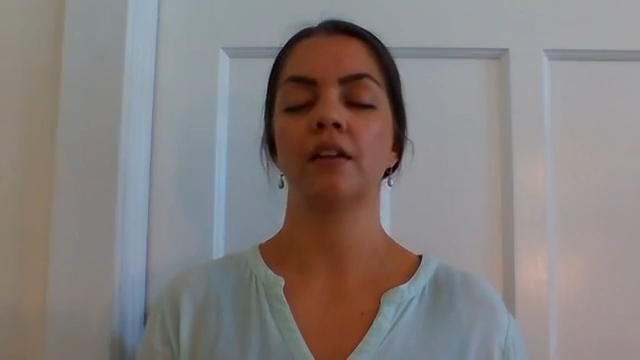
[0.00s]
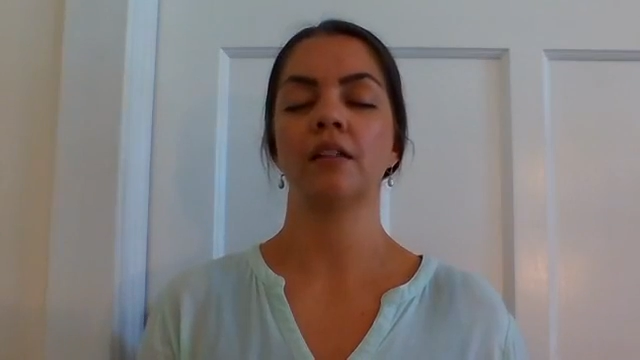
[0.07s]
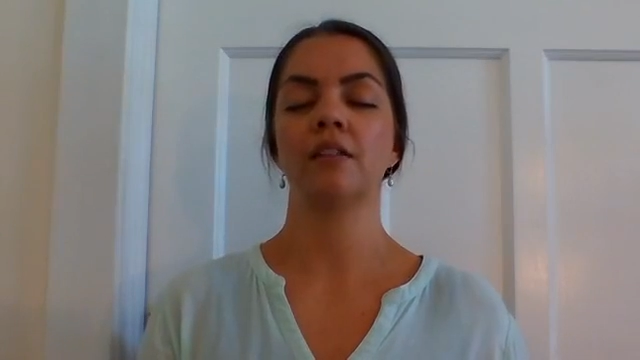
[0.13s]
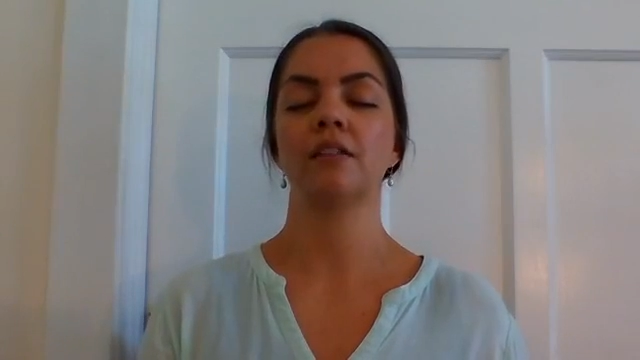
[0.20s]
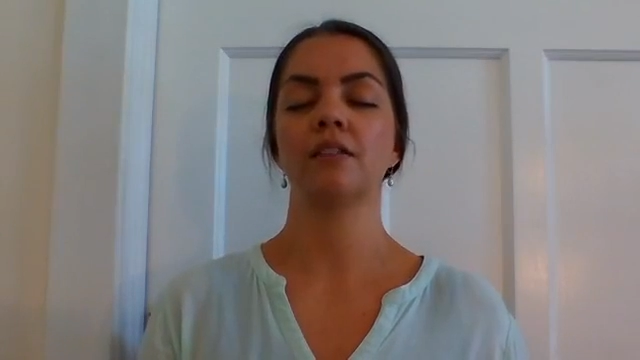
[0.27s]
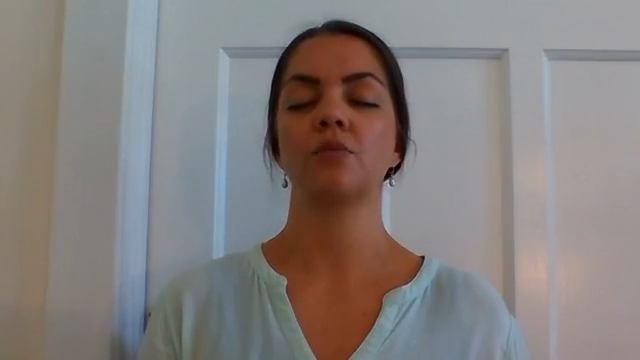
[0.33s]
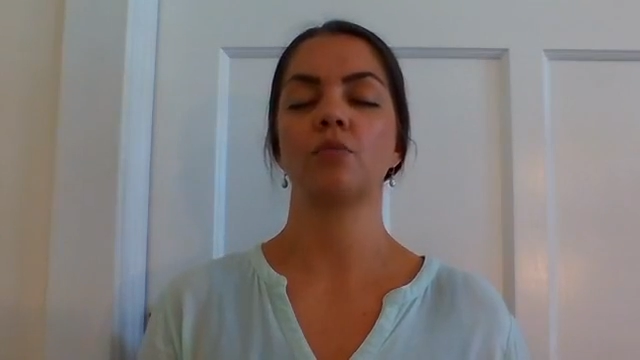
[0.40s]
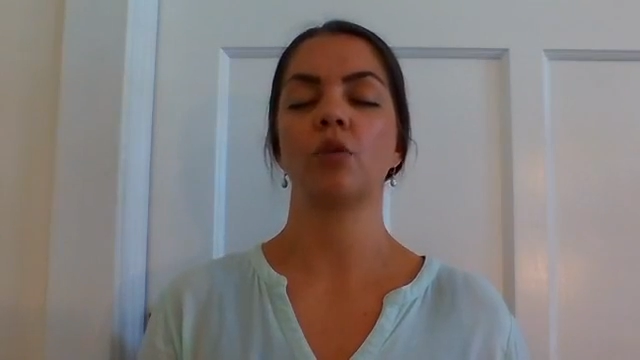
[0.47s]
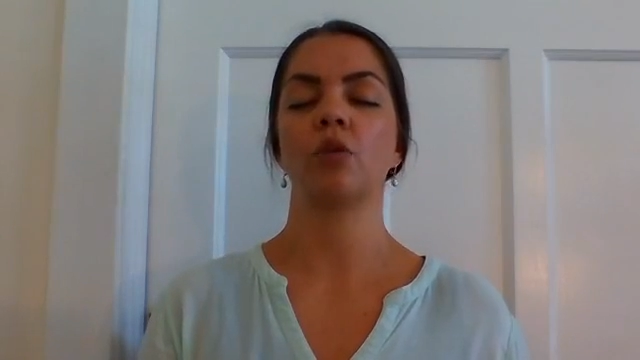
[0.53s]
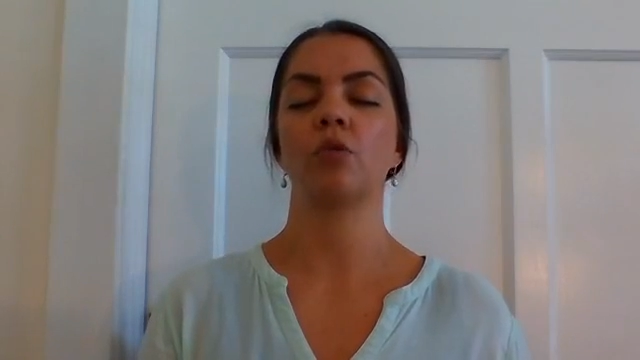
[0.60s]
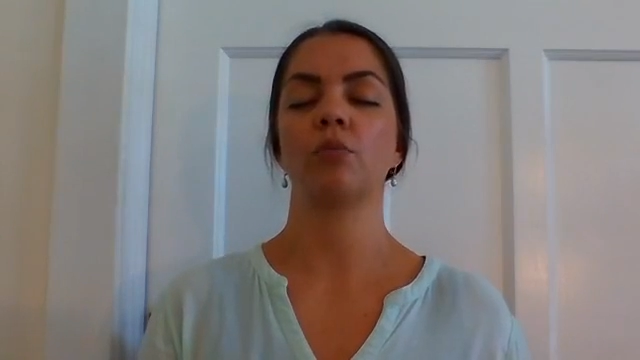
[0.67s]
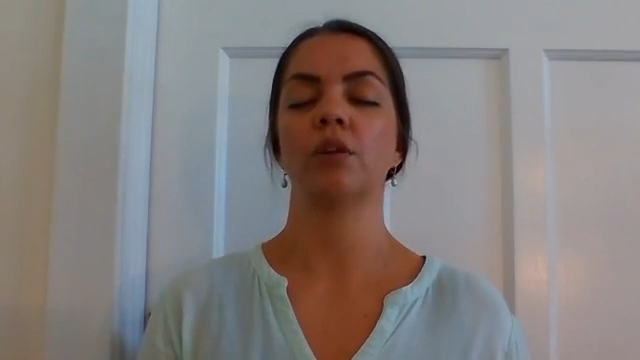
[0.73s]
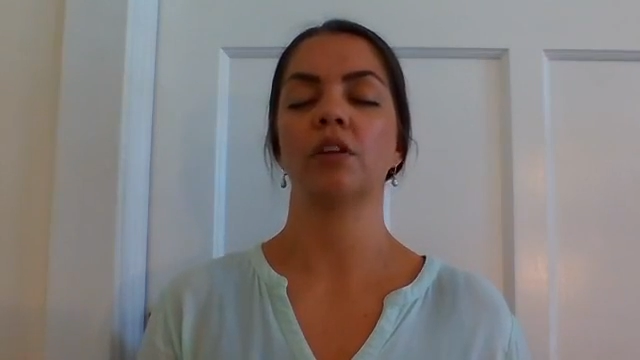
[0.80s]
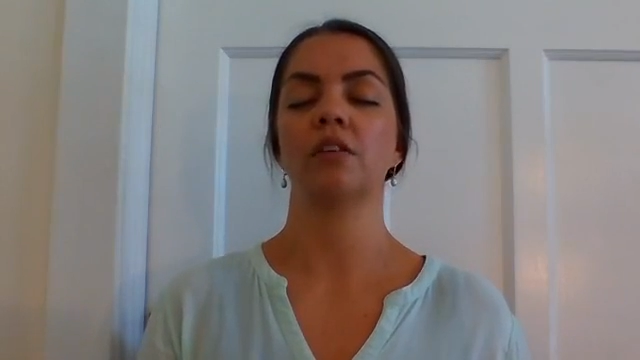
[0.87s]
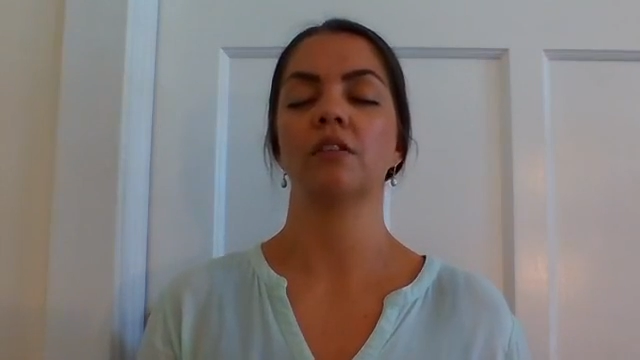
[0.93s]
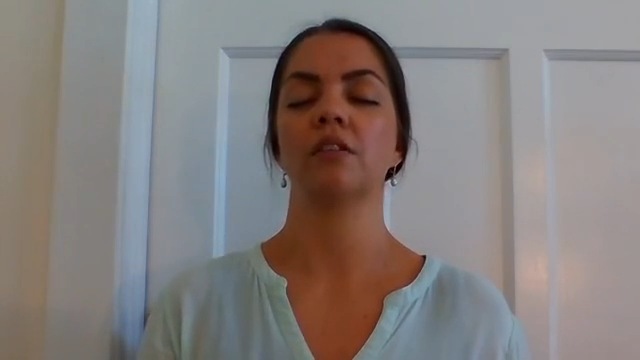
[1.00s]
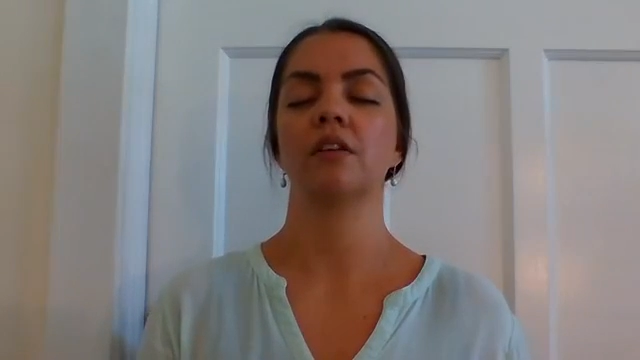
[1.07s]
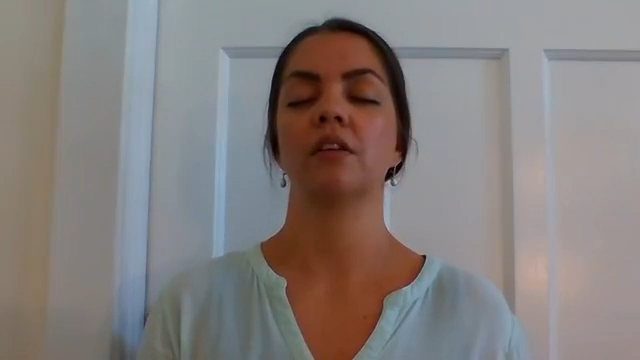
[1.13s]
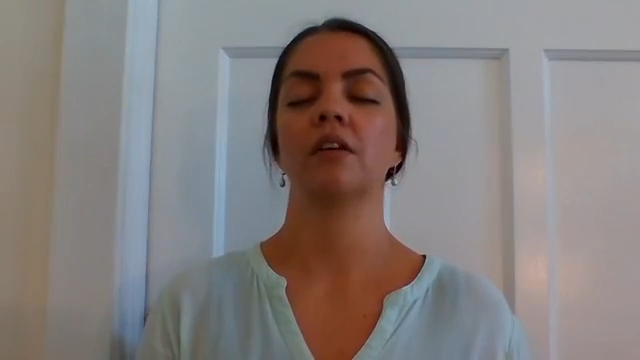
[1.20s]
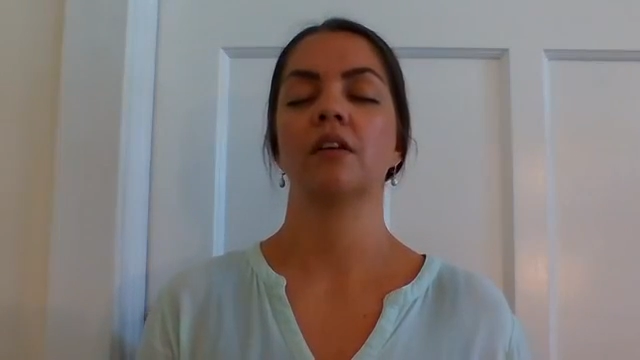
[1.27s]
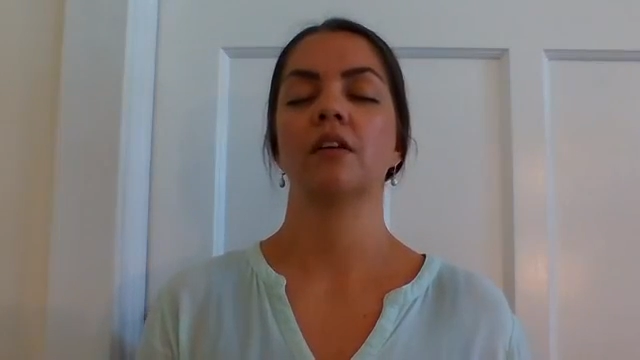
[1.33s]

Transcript: in this moment